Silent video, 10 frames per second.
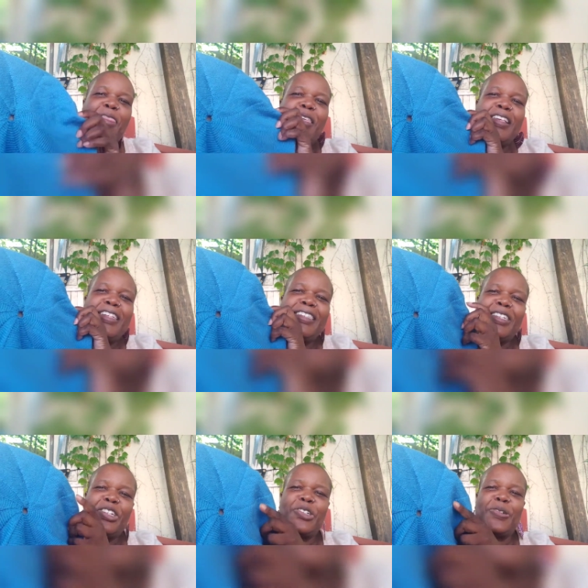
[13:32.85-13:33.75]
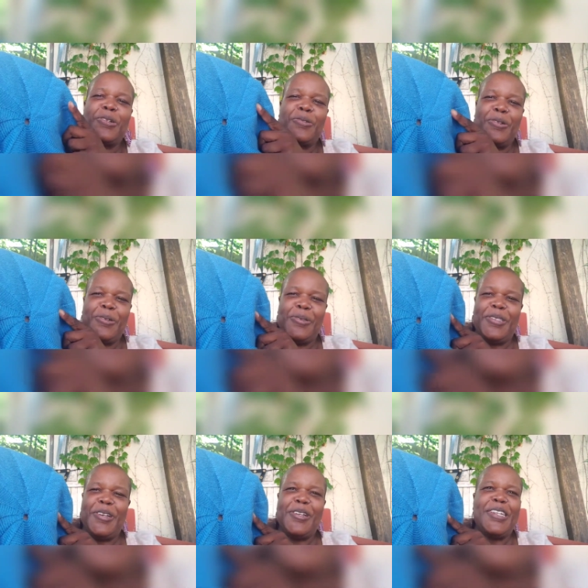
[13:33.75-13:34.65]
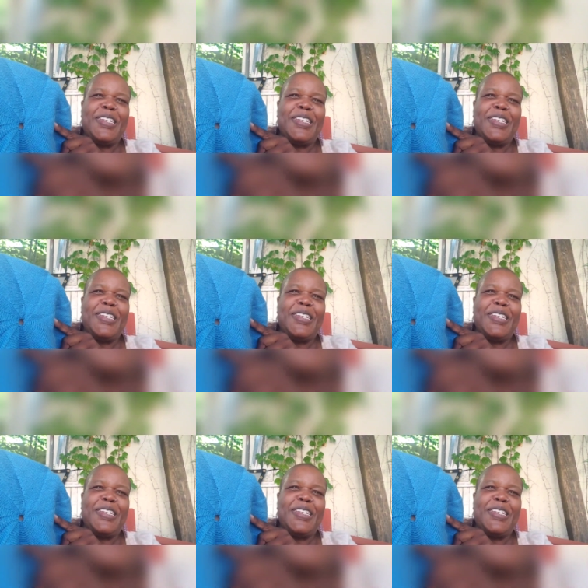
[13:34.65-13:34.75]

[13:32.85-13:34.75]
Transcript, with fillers: these are short rows on a